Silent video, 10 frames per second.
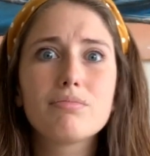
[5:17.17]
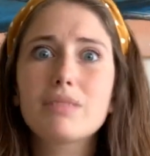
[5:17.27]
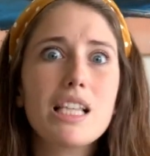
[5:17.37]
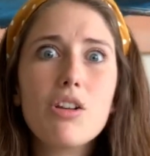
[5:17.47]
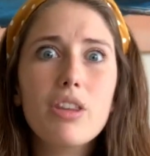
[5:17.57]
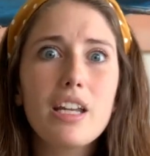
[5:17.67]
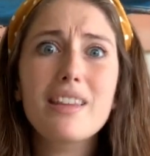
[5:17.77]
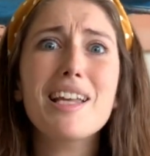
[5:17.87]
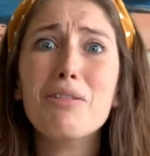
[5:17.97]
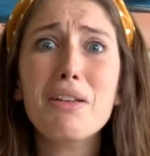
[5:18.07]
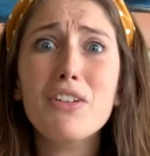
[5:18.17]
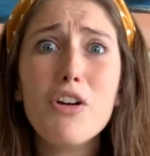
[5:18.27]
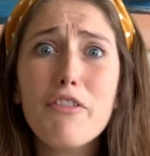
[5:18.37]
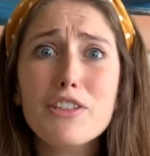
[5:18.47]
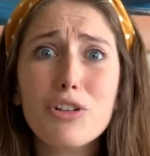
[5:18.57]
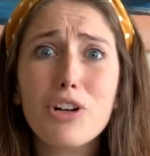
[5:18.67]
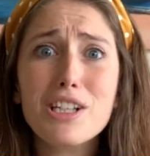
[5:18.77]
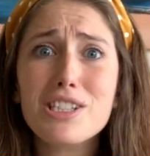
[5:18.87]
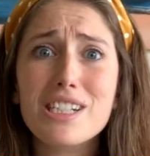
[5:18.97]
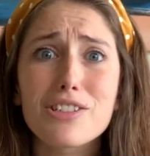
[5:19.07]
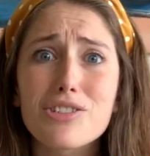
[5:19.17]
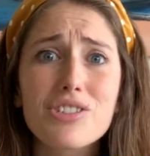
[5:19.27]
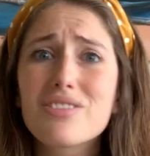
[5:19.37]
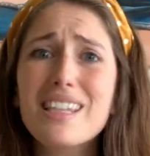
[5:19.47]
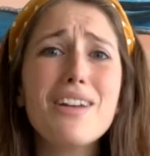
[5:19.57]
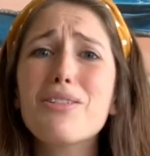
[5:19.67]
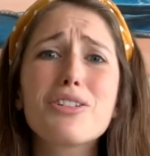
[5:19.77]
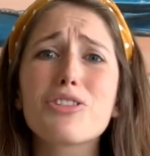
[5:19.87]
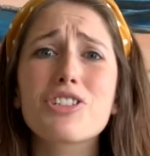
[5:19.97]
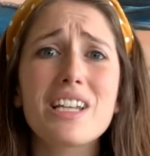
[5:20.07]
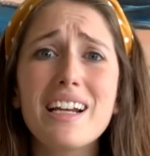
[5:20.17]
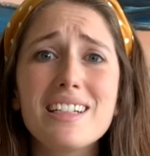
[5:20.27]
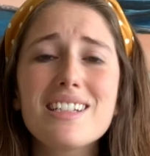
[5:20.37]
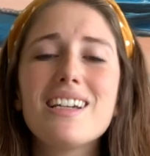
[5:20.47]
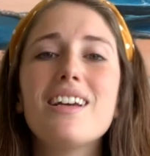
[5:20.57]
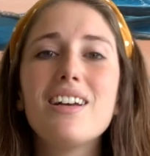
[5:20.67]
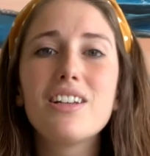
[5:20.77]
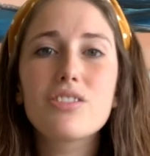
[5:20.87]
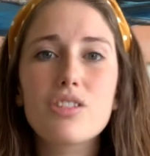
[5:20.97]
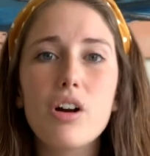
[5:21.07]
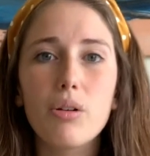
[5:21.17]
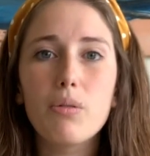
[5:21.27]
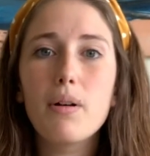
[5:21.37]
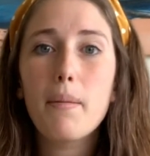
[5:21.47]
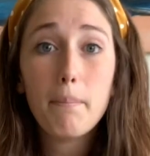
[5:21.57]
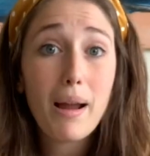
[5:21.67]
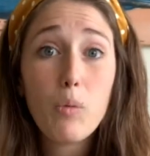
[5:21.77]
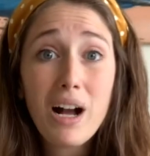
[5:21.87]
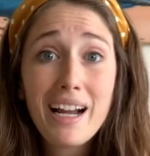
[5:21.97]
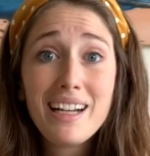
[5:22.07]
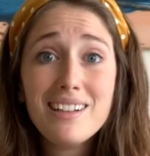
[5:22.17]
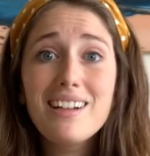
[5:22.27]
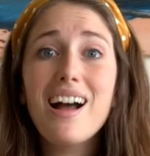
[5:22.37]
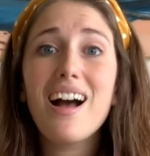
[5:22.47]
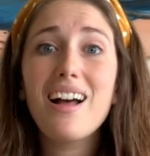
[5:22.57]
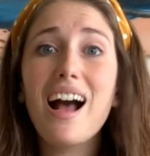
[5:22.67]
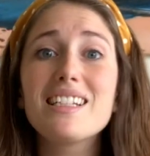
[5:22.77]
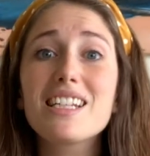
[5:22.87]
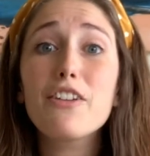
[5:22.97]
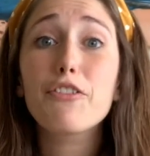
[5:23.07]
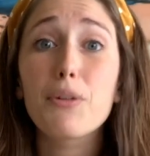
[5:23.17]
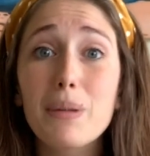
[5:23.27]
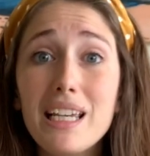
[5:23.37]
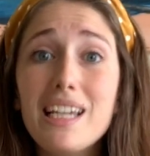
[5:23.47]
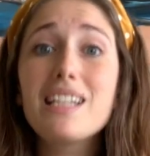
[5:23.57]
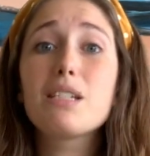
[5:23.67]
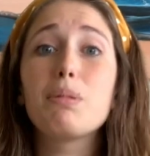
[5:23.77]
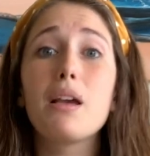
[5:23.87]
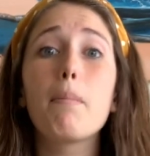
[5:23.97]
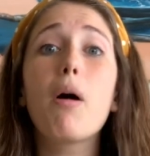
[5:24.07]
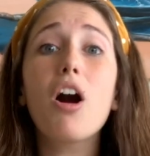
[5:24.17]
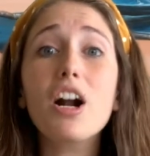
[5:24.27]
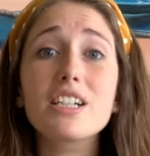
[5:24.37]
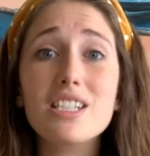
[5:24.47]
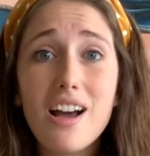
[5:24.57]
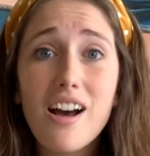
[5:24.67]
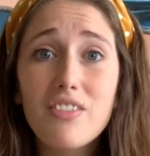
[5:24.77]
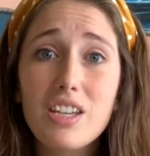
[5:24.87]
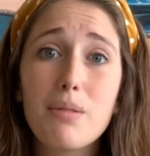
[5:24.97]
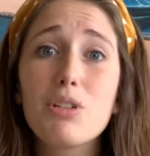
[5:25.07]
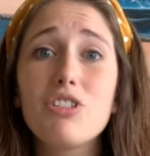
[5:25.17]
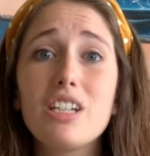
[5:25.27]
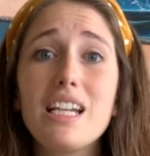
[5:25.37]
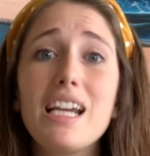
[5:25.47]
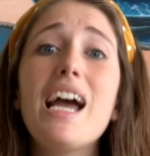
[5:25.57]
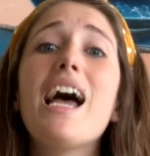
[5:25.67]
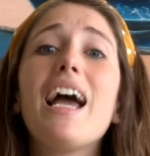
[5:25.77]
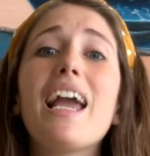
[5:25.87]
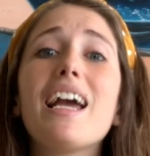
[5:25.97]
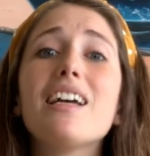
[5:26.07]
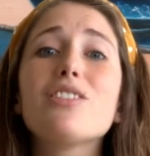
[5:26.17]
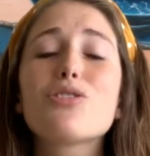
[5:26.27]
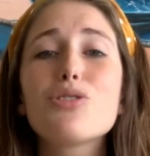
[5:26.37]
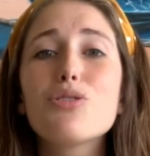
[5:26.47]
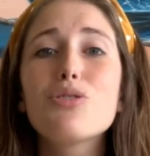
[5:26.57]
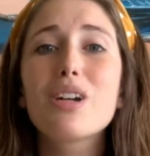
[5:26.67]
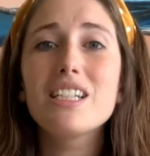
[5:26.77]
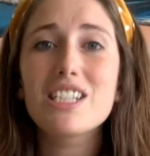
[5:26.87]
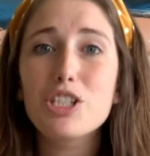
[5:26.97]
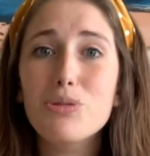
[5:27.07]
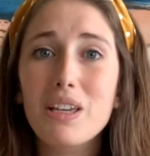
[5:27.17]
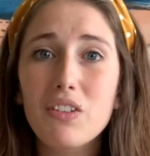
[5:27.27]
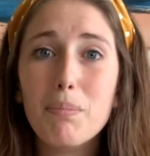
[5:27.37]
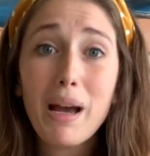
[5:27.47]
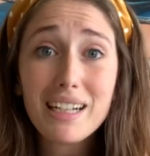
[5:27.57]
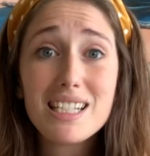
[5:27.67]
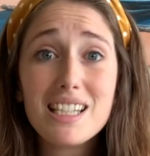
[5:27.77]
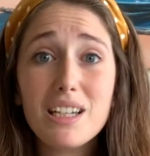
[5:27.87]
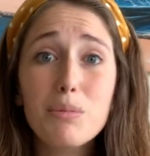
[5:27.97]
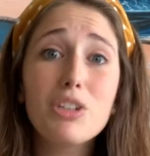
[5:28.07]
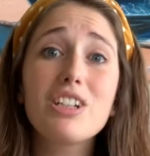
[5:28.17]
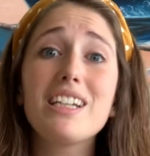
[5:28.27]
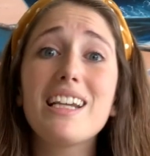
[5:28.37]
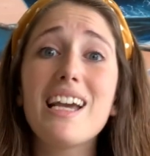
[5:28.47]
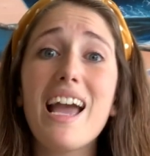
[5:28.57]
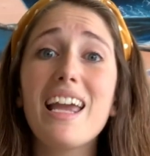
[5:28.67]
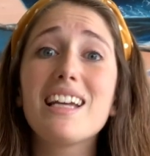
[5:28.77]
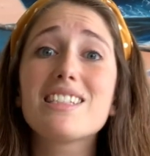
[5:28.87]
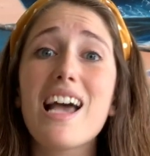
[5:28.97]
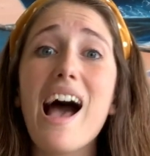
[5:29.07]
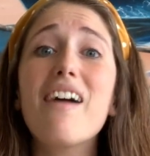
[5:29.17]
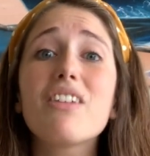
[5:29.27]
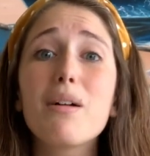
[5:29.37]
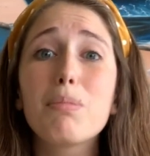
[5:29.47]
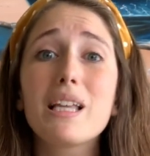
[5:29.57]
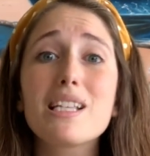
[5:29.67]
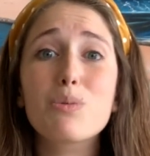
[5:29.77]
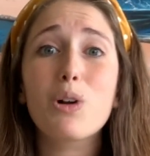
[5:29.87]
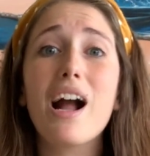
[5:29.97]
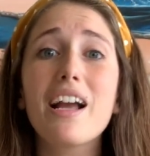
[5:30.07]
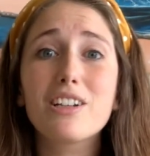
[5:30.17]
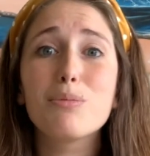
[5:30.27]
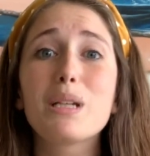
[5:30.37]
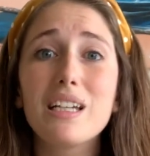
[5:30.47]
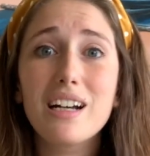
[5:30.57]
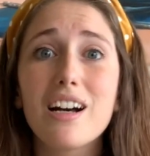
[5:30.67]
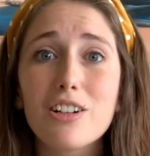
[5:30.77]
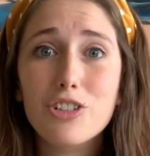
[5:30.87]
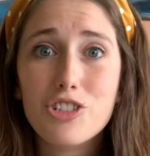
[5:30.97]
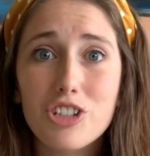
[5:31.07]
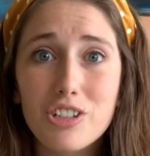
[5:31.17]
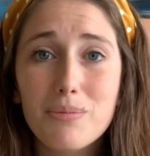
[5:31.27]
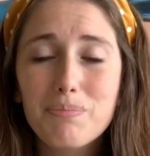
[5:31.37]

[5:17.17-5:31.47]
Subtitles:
That's all they don't even know if it's cross stitch. They don't understand. So my why, I did it for me and to be a part of the community and to continue giving back to the community and to have a place where I could be understood.